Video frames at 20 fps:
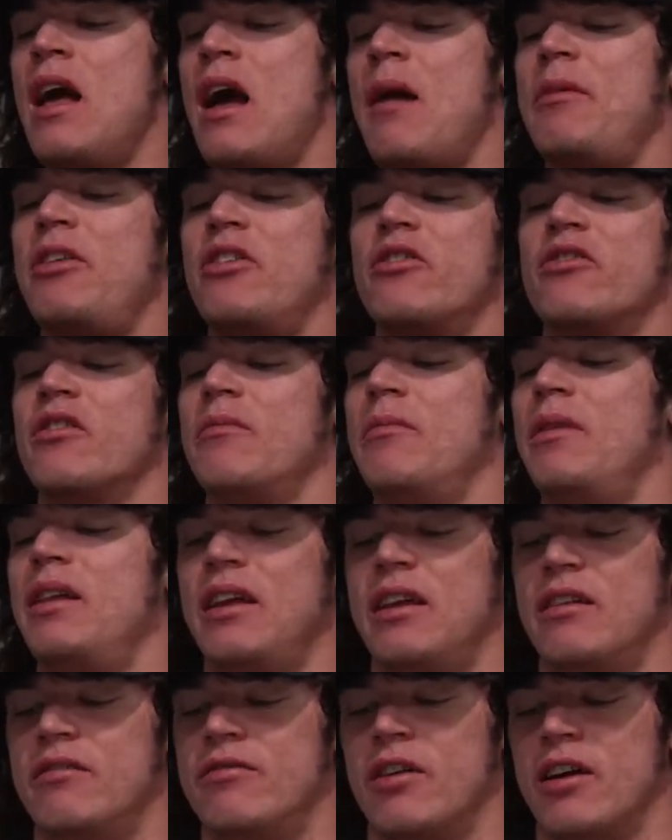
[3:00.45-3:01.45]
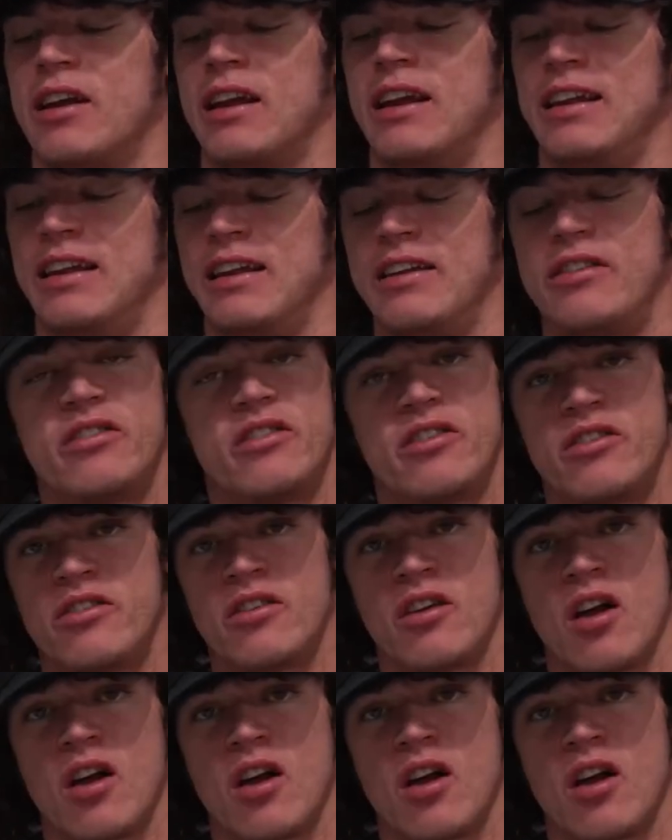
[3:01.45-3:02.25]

There's a million fucking lists